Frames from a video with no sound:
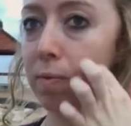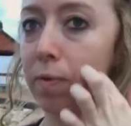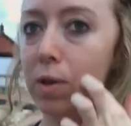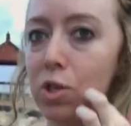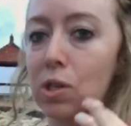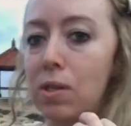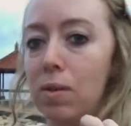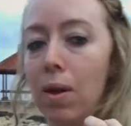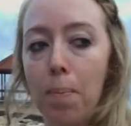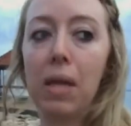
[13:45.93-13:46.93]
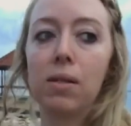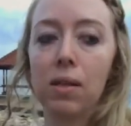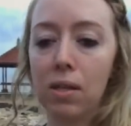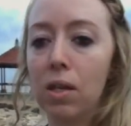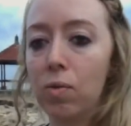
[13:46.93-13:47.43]
for just being
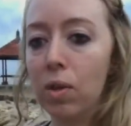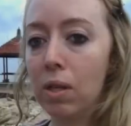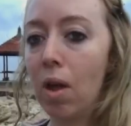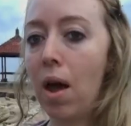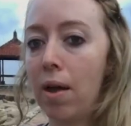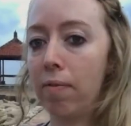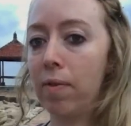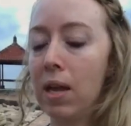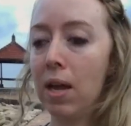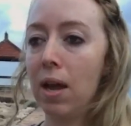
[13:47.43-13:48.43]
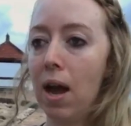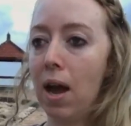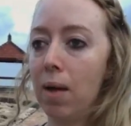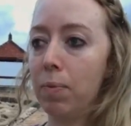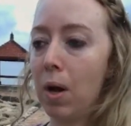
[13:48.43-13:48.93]
successful in life
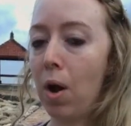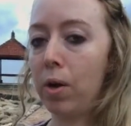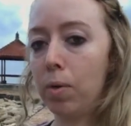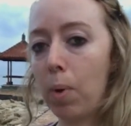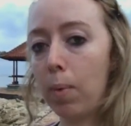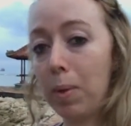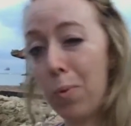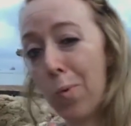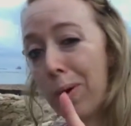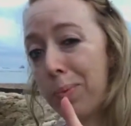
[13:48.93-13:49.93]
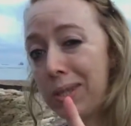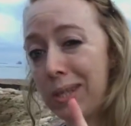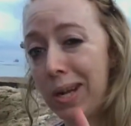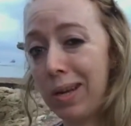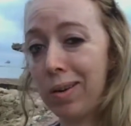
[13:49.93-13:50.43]
um, that only probably
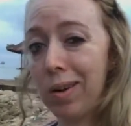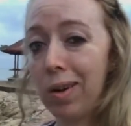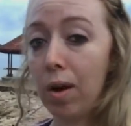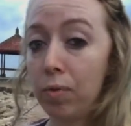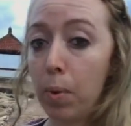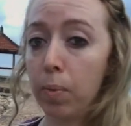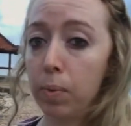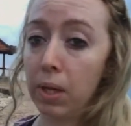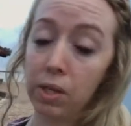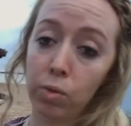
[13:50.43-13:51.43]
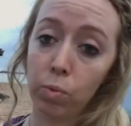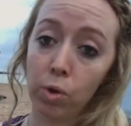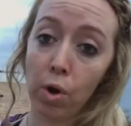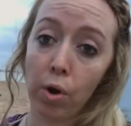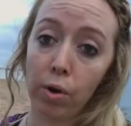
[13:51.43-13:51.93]
1% of the population
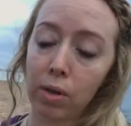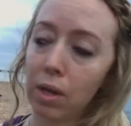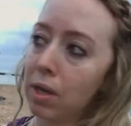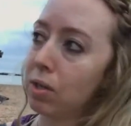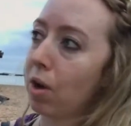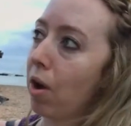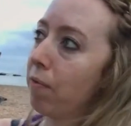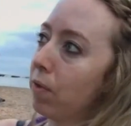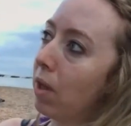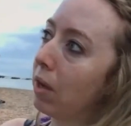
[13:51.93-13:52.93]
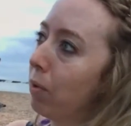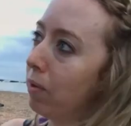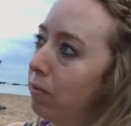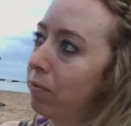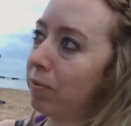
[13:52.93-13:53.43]
would know. Wow. So I feel like
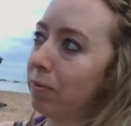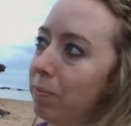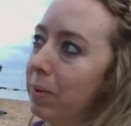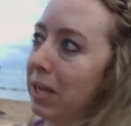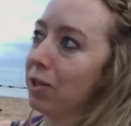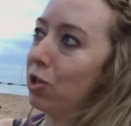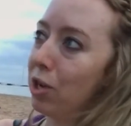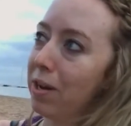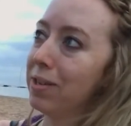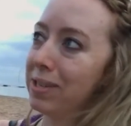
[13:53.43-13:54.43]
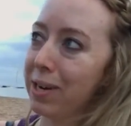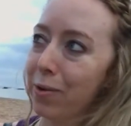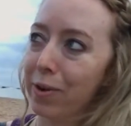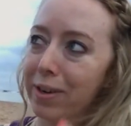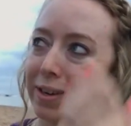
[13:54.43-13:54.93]
we've been shared a
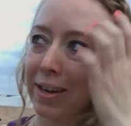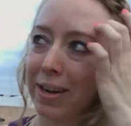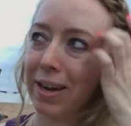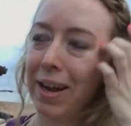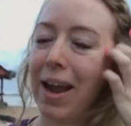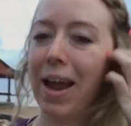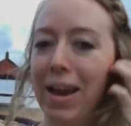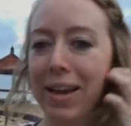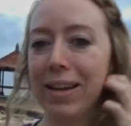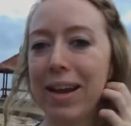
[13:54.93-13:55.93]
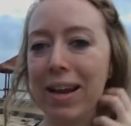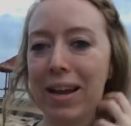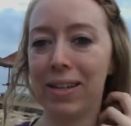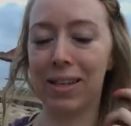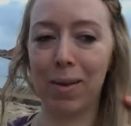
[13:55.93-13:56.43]
secret. Absolutely. And
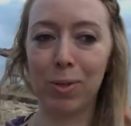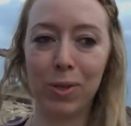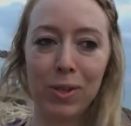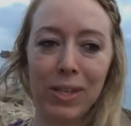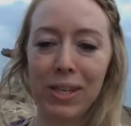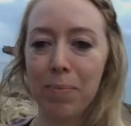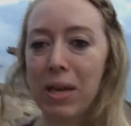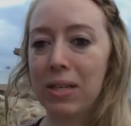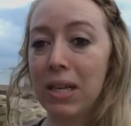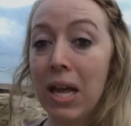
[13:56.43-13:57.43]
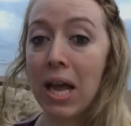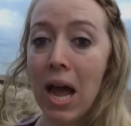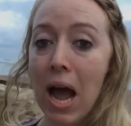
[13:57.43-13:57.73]
it's absolutely amazing. Yeah.